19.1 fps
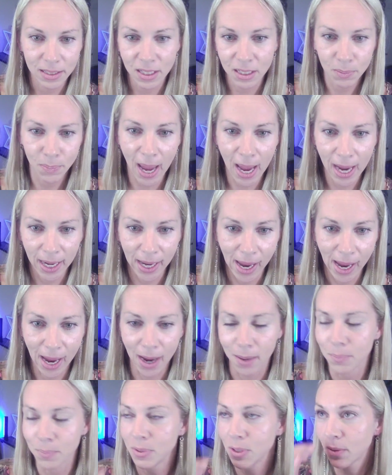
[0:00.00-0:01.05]
6-pack
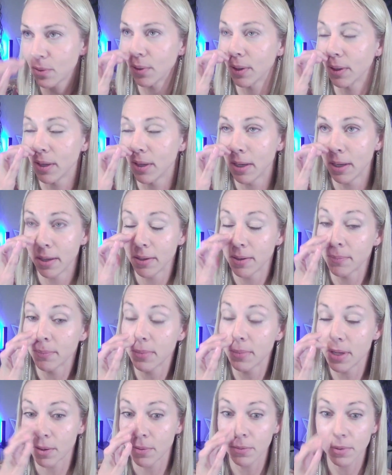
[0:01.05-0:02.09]
abs, or,
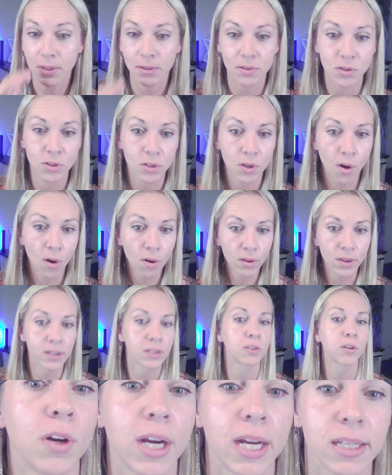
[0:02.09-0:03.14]
there's just all
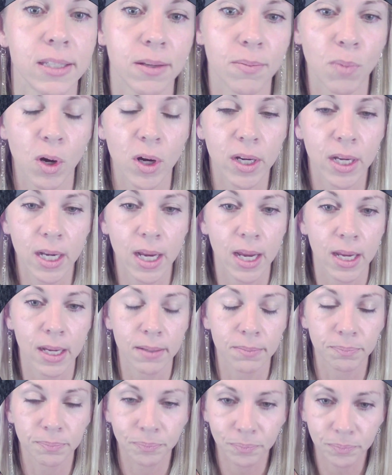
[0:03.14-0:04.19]
this crazy
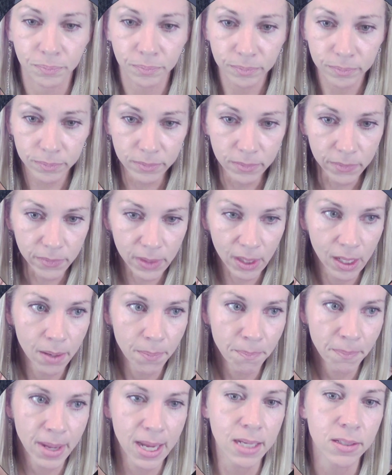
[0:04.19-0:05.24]
marketing
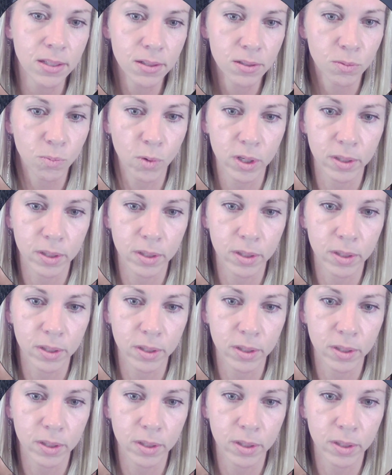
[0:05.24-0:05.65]
that makes us